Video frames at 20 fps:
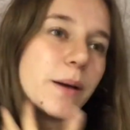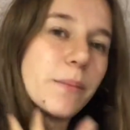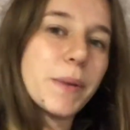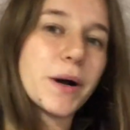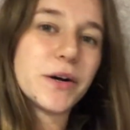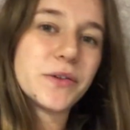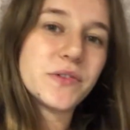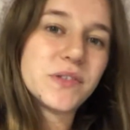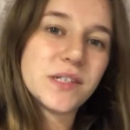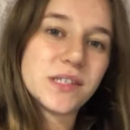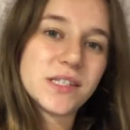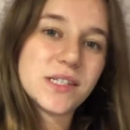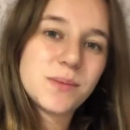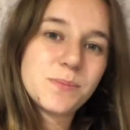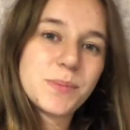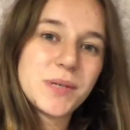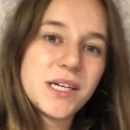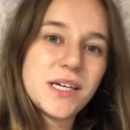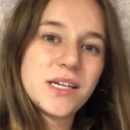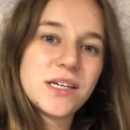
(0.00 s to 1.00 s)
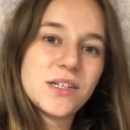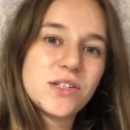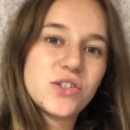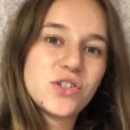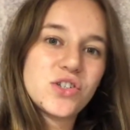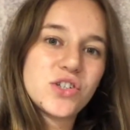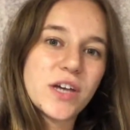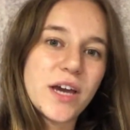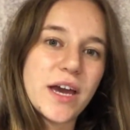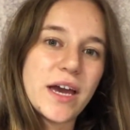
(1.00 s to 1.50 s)
about the
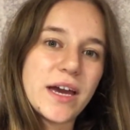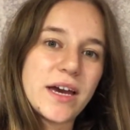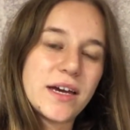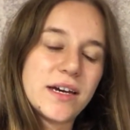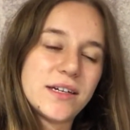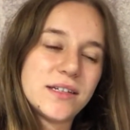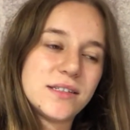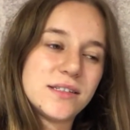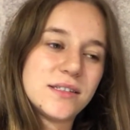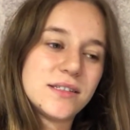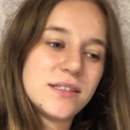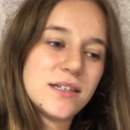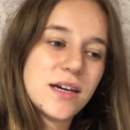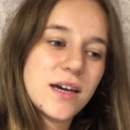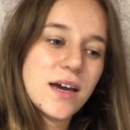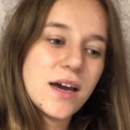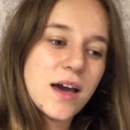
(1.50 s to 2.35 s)
speech, and